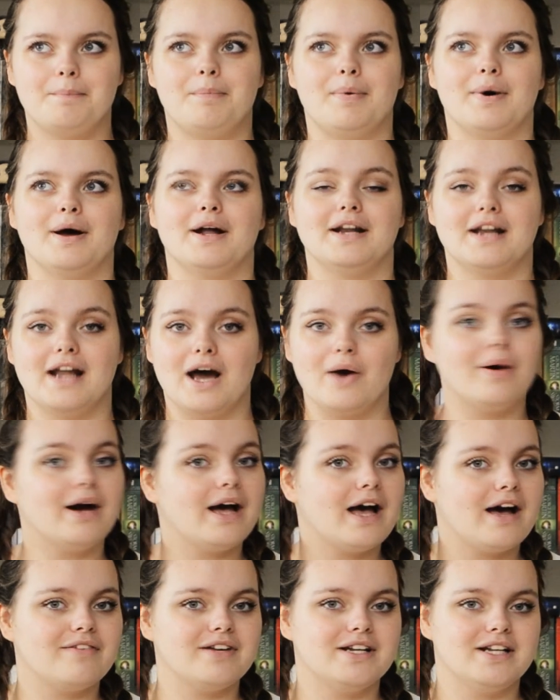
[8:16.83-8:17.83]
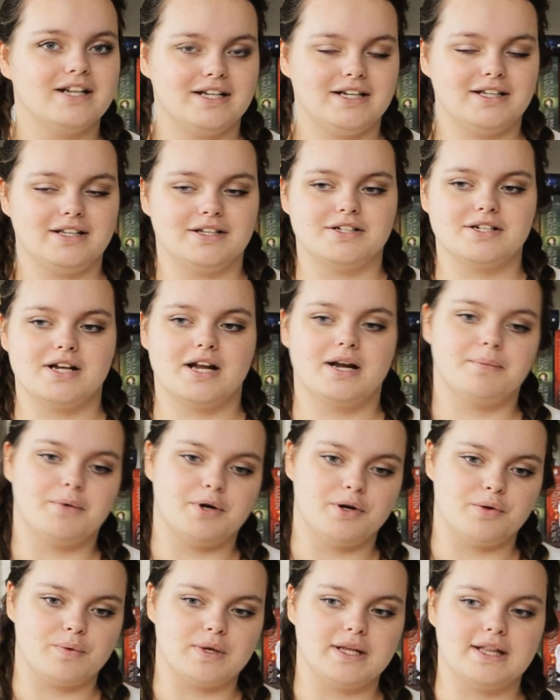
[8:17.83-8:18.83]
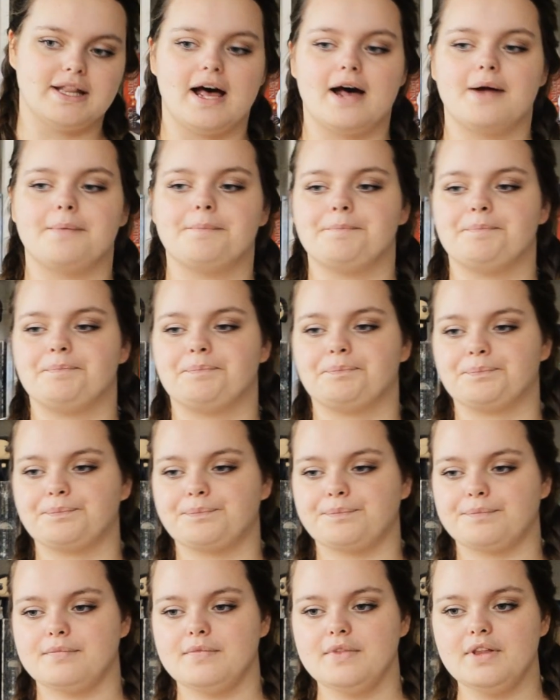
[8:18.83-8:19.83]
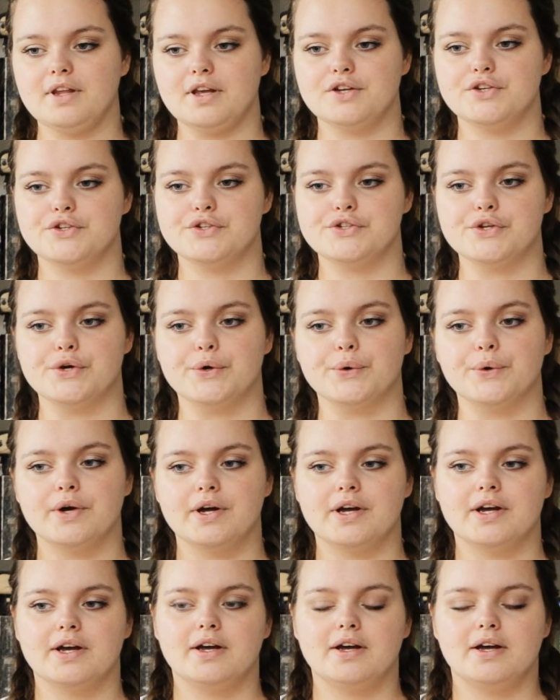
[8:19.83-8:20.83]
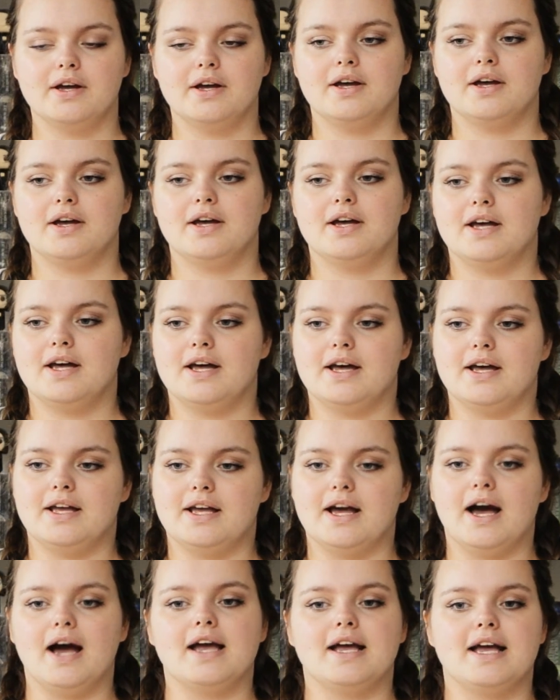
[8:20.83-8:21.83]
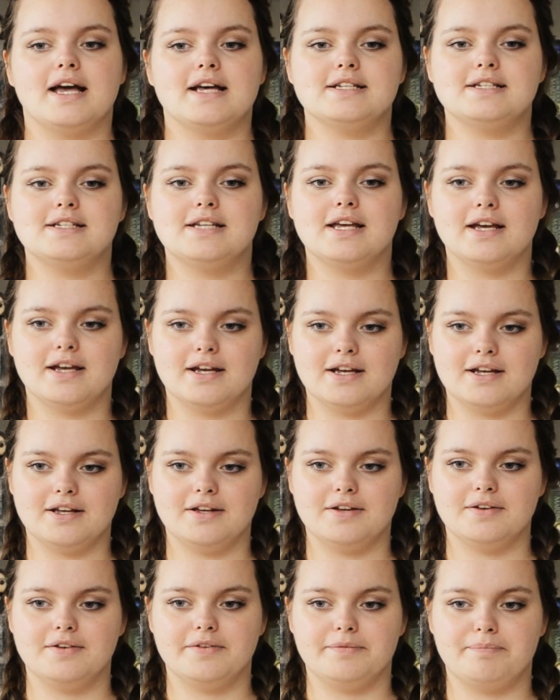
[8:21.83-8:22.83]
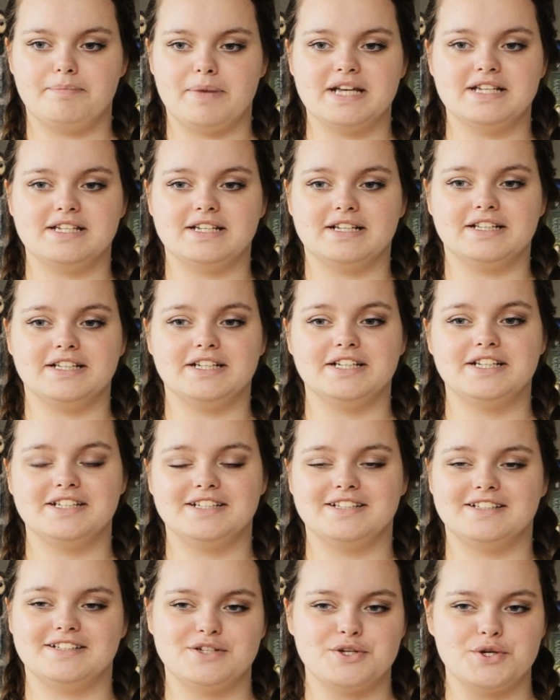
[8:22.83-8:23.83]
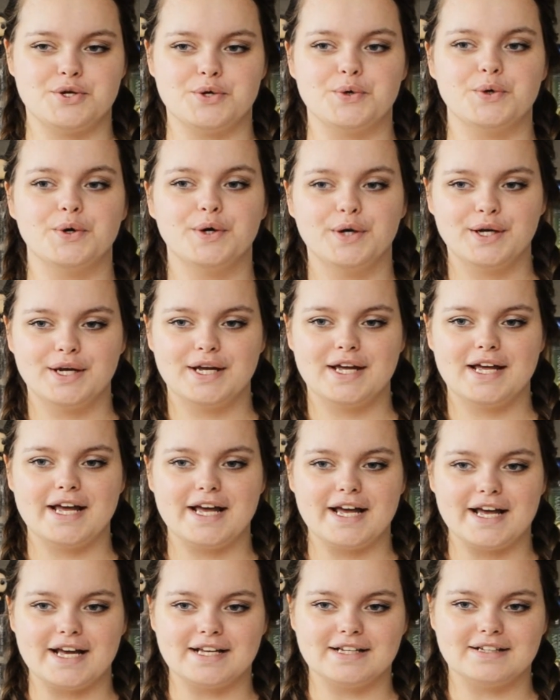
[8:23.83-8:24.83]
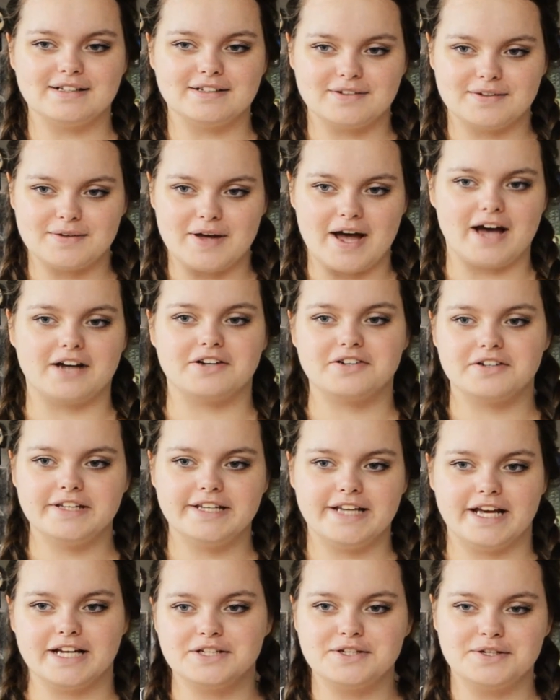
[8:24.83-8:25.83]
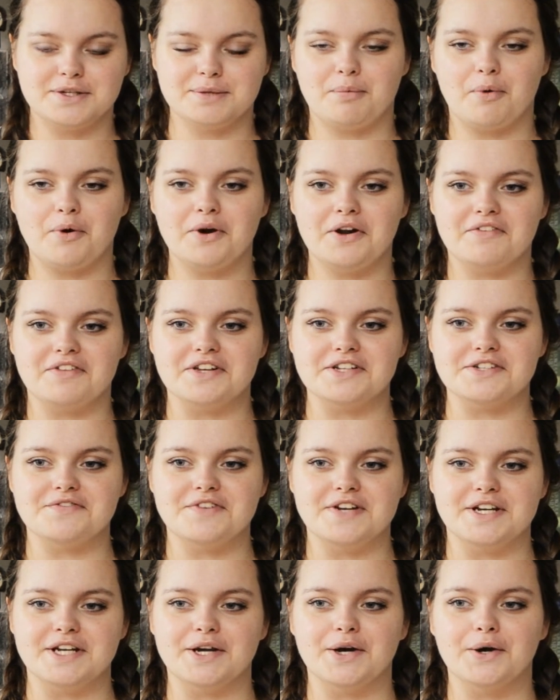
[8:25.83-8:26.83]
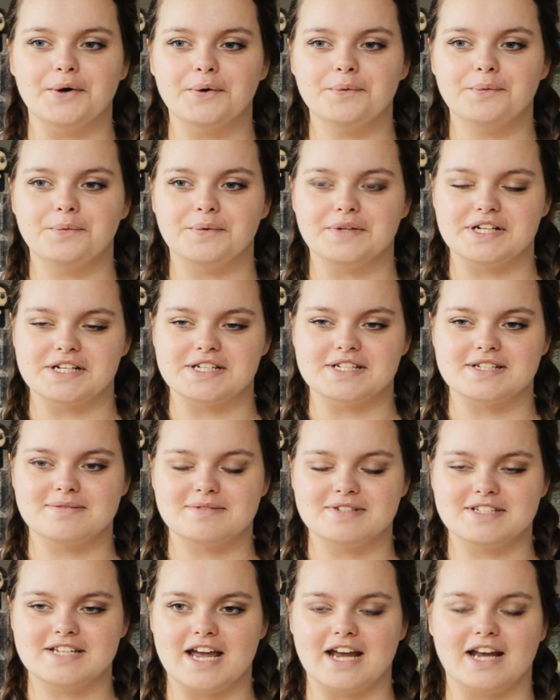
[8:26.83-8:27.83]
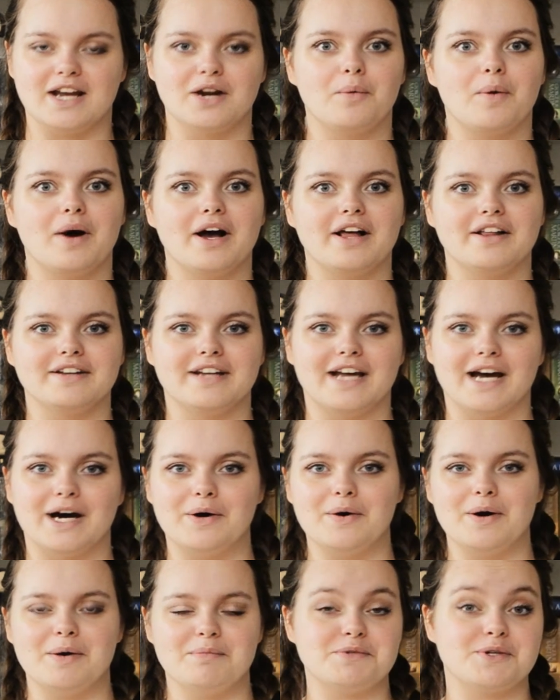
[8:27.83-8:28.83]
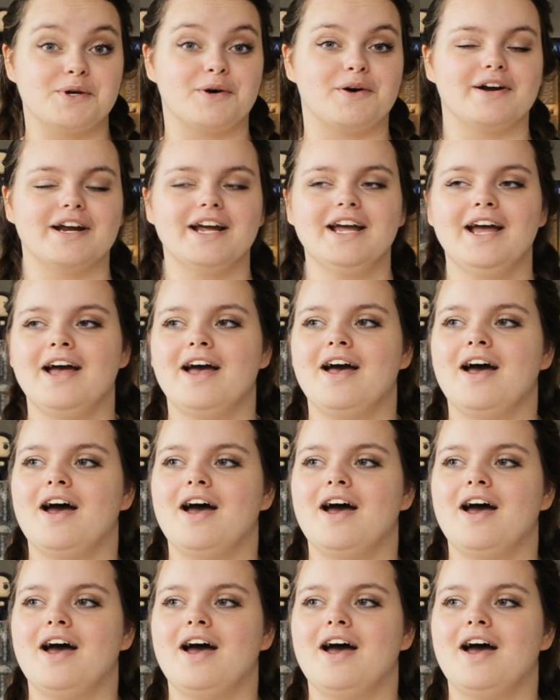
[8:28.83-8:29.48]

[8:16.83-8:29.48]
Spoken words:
But now I have it in English and I'm gonna read that. So I guess basically to actually get to the point of this video, which has taken a while now, I'm sorry,